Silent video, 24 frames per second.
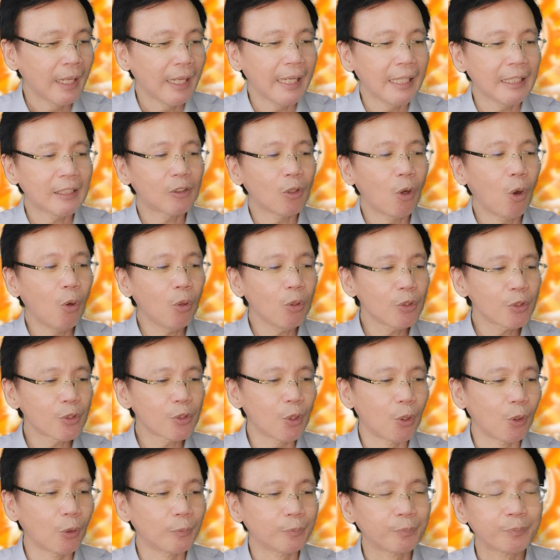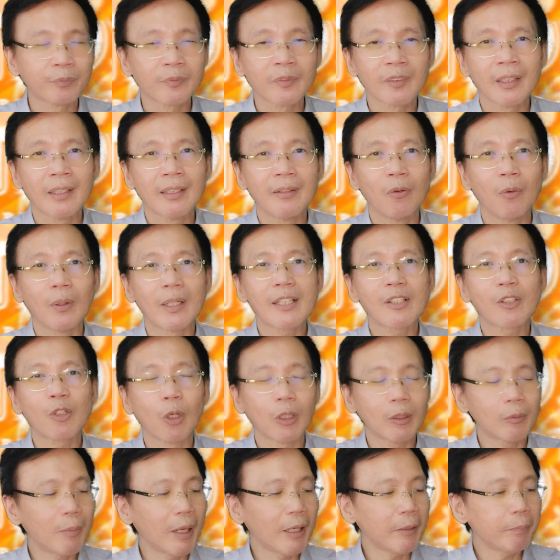It also was
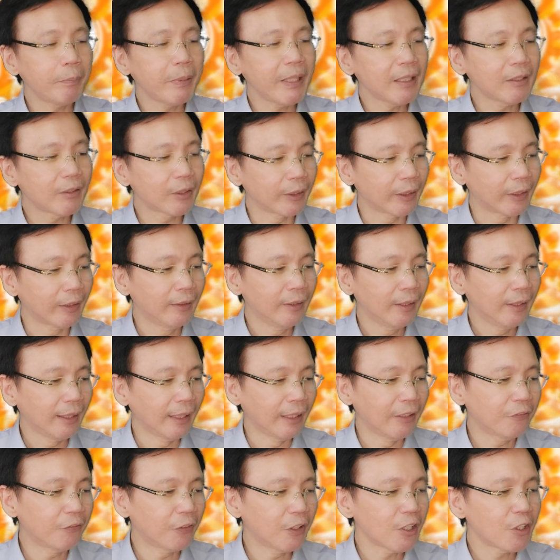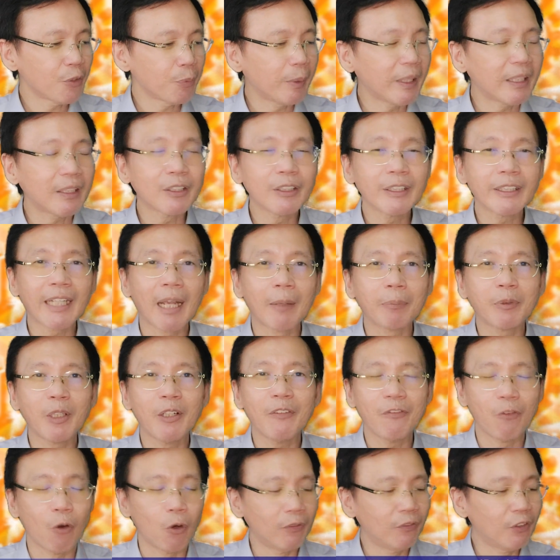taught by Peter in 1 Peter
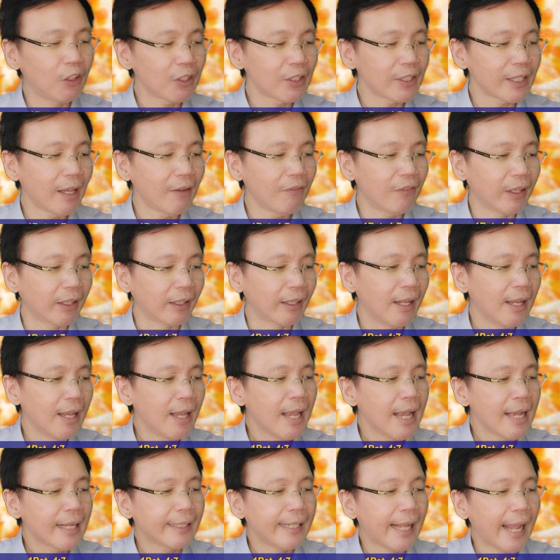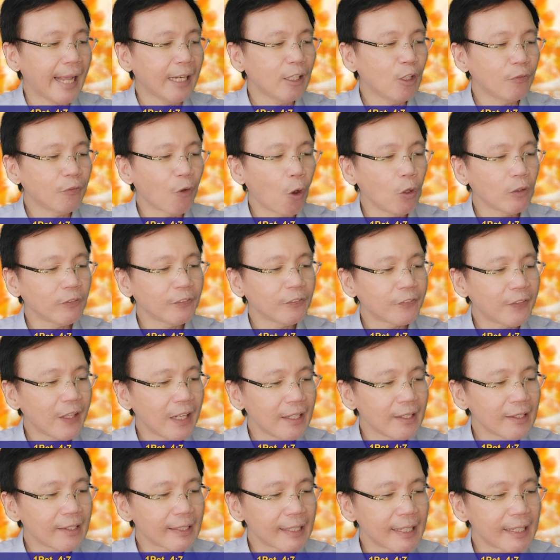chapter 4, verse 7. The end of all
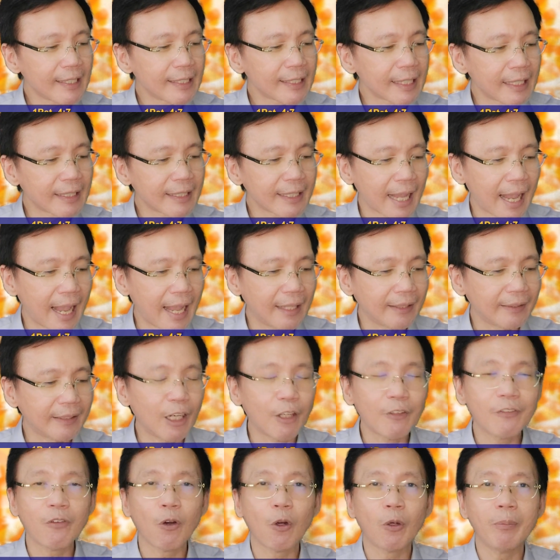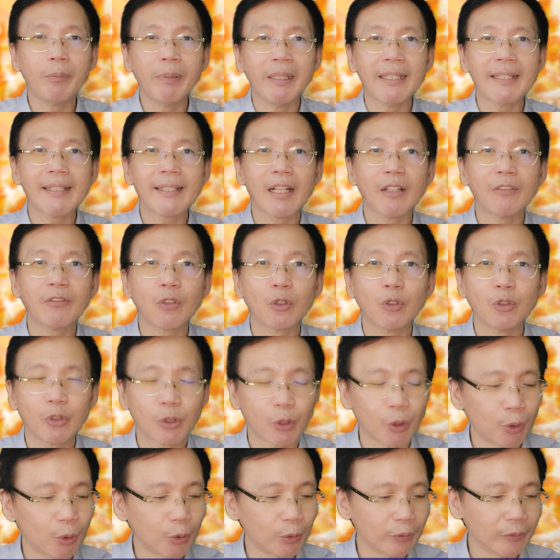things is at hand, therefore be
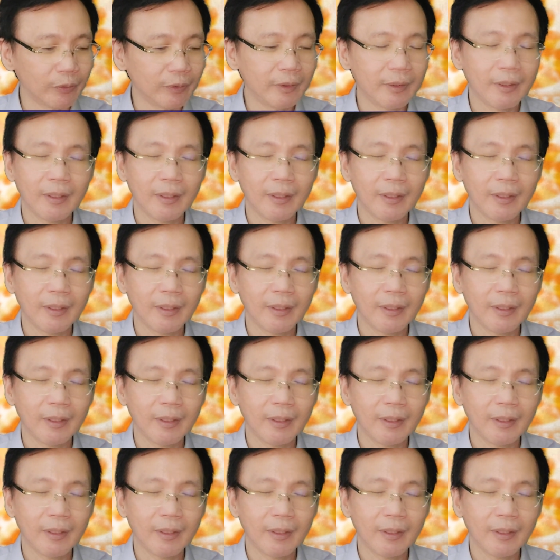self-controlled.